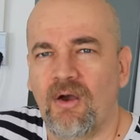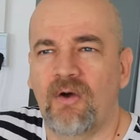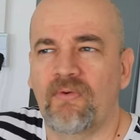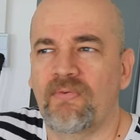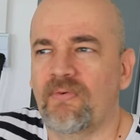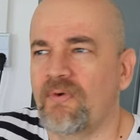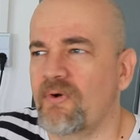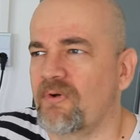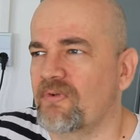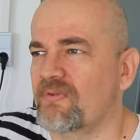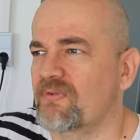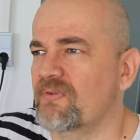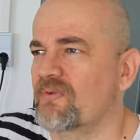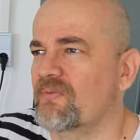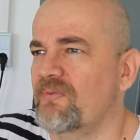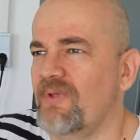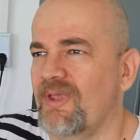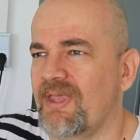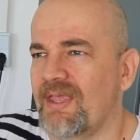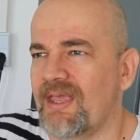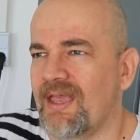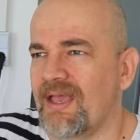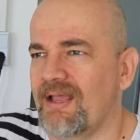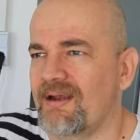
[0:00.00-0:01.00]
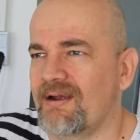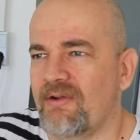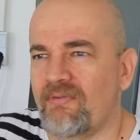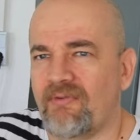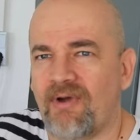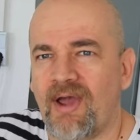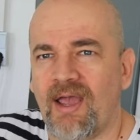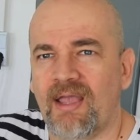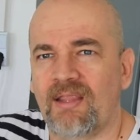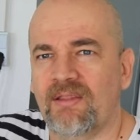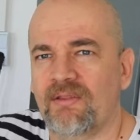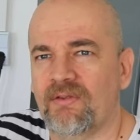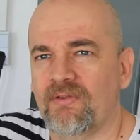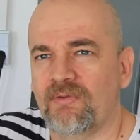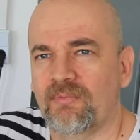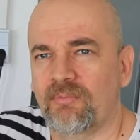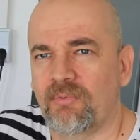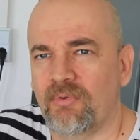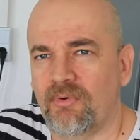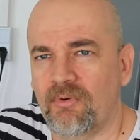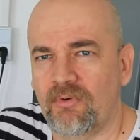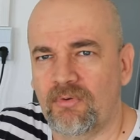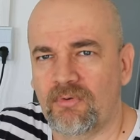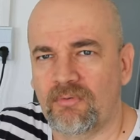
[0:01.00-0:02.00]
of course, we can rewind the
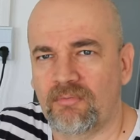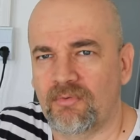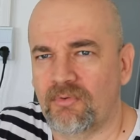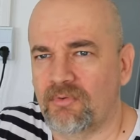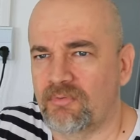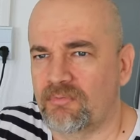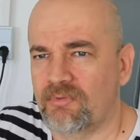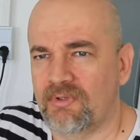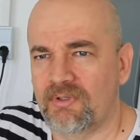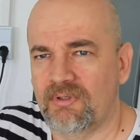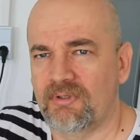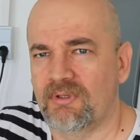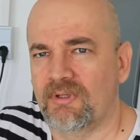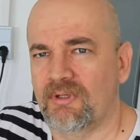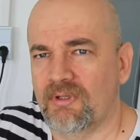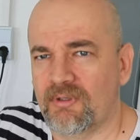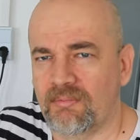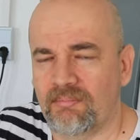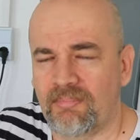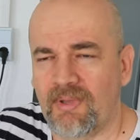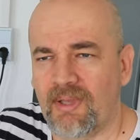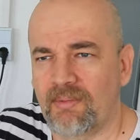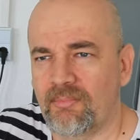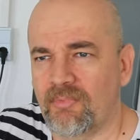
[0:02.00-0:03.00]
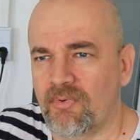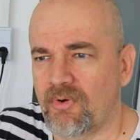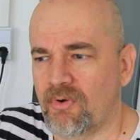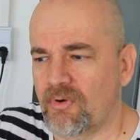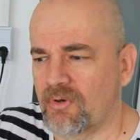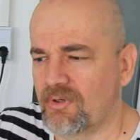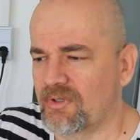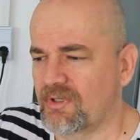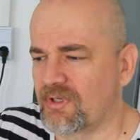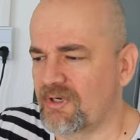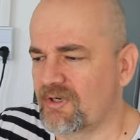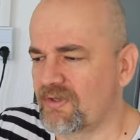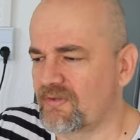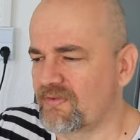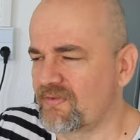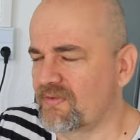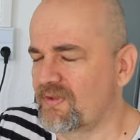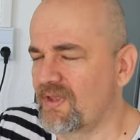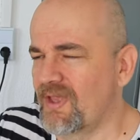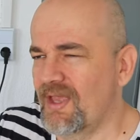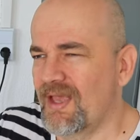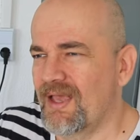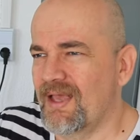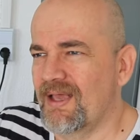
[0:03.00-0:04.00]
spool to the Bambu
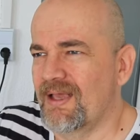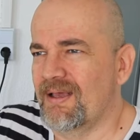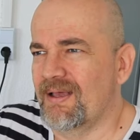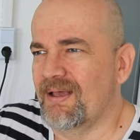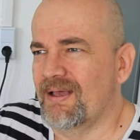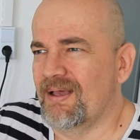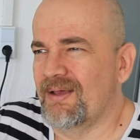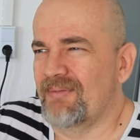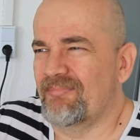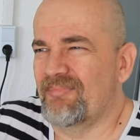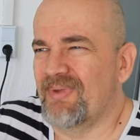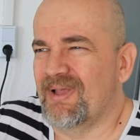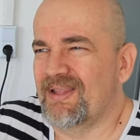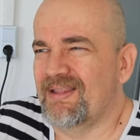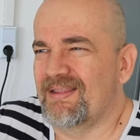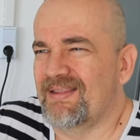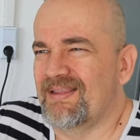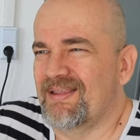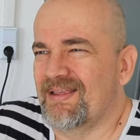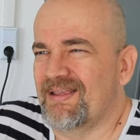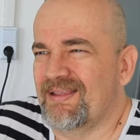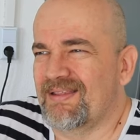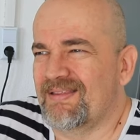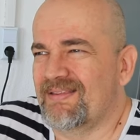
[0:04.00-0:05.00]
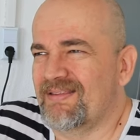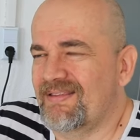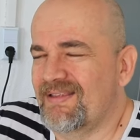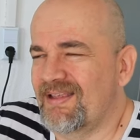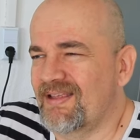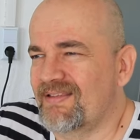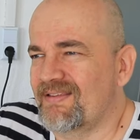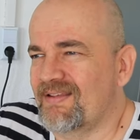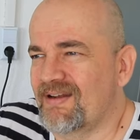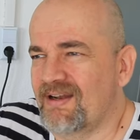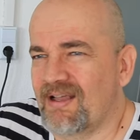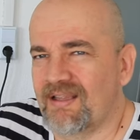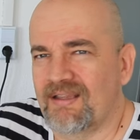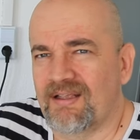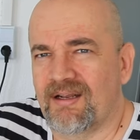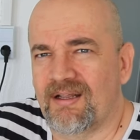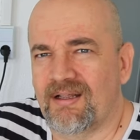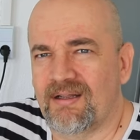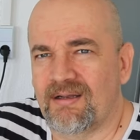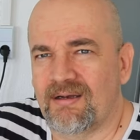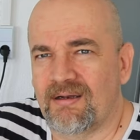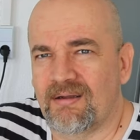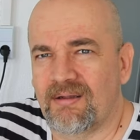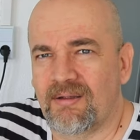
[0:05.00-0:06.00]
holders, uh, but that's that's
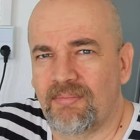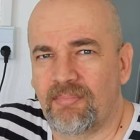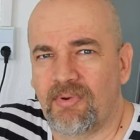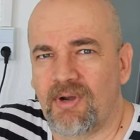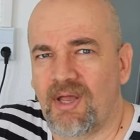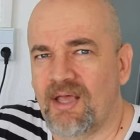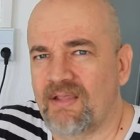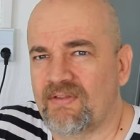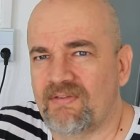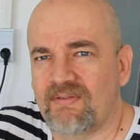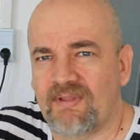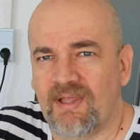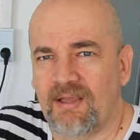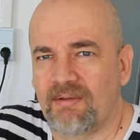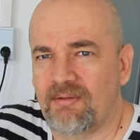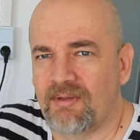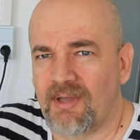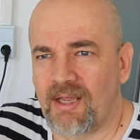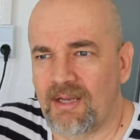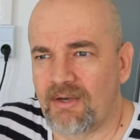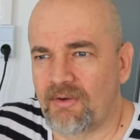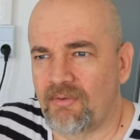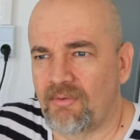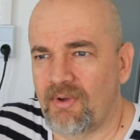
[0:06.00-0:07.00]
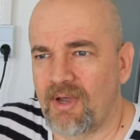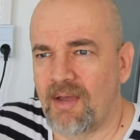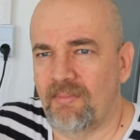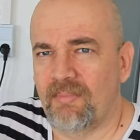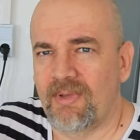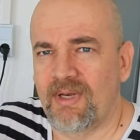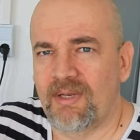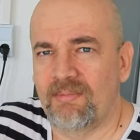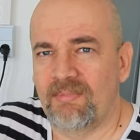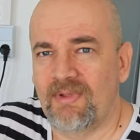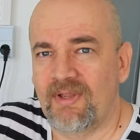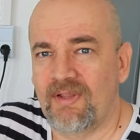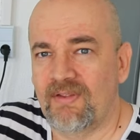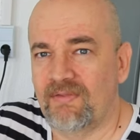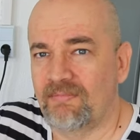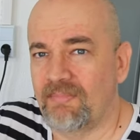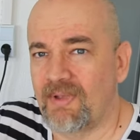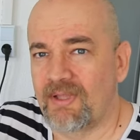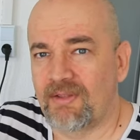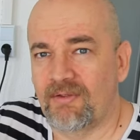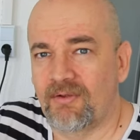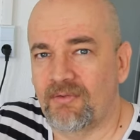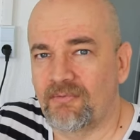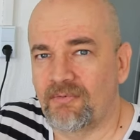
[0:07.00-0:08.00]
another plus. I don't know how many minutes,
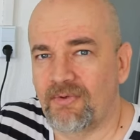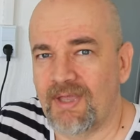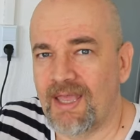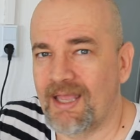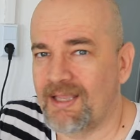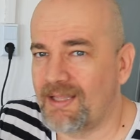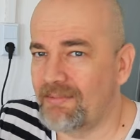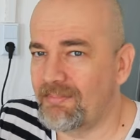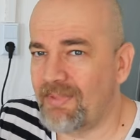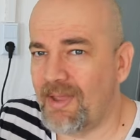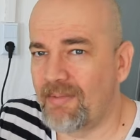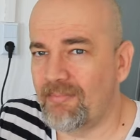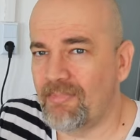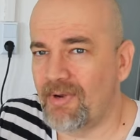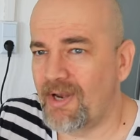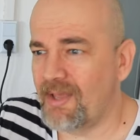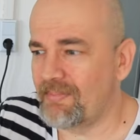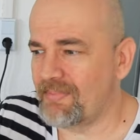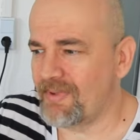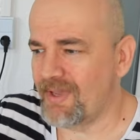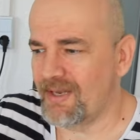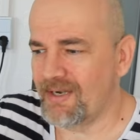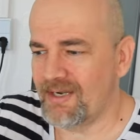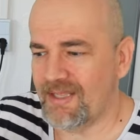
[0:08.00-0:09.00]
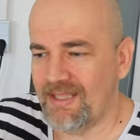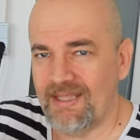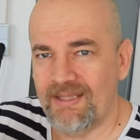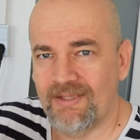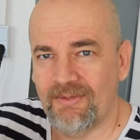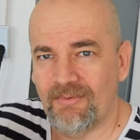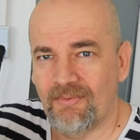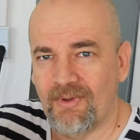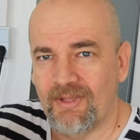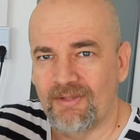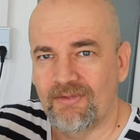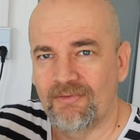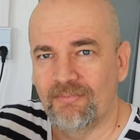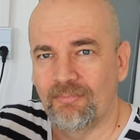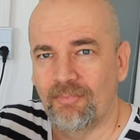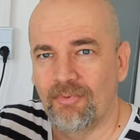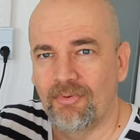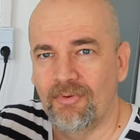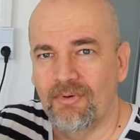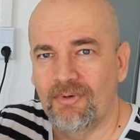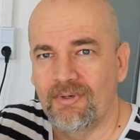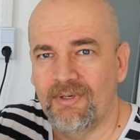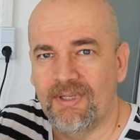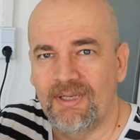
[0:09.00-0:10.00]
but don't forget the Bambu Lab can eat one
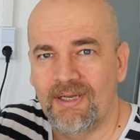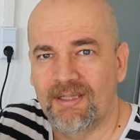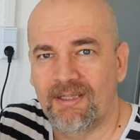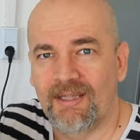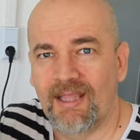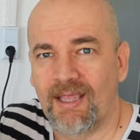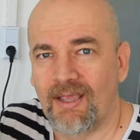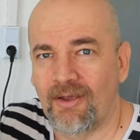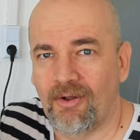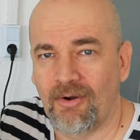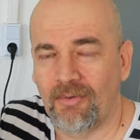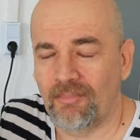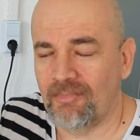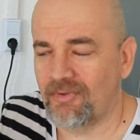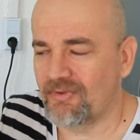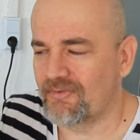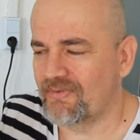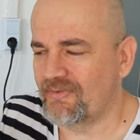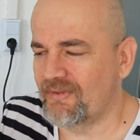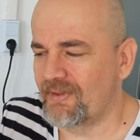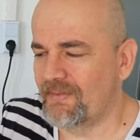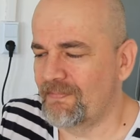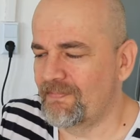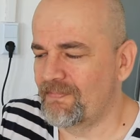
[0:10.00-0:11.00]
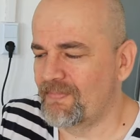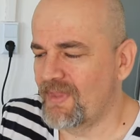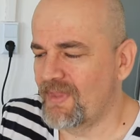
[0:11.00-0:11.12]
spool in a day almost.